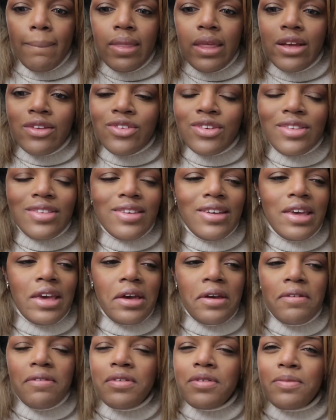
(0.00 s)
it just
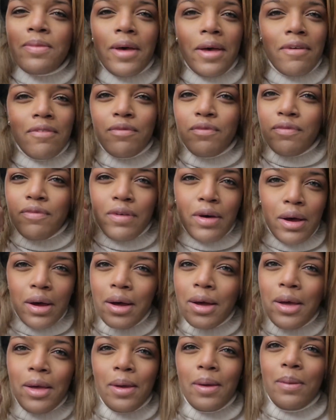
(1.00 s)
gives my
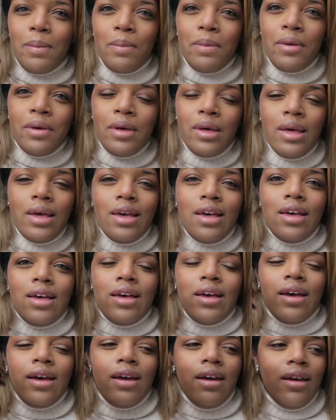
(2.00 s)
vibe.
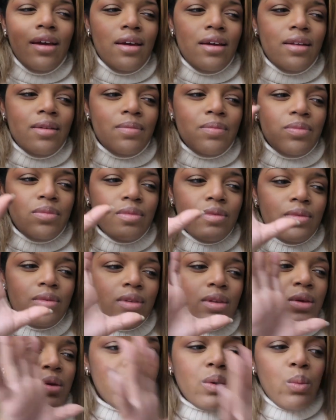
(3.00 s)
And
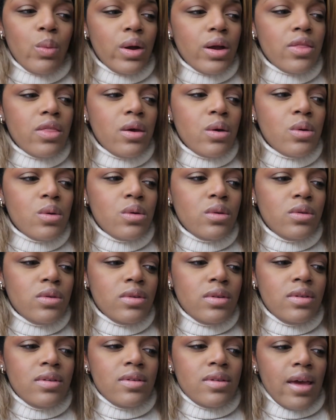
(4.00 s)
you can wear those
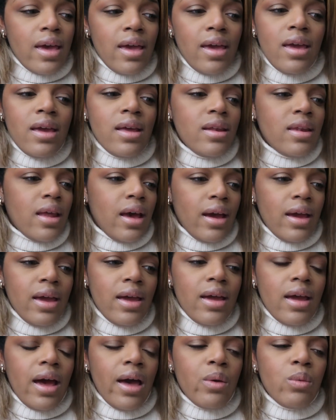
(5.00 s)
day and
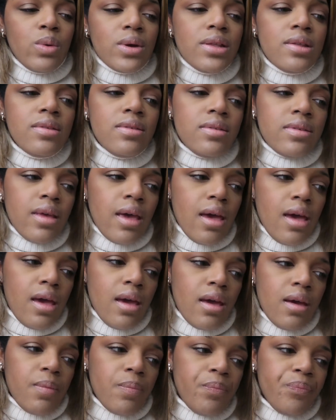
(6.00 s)
night. I would
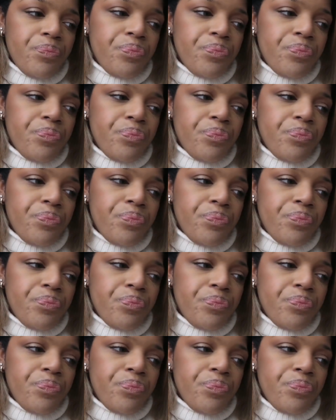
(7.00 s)
say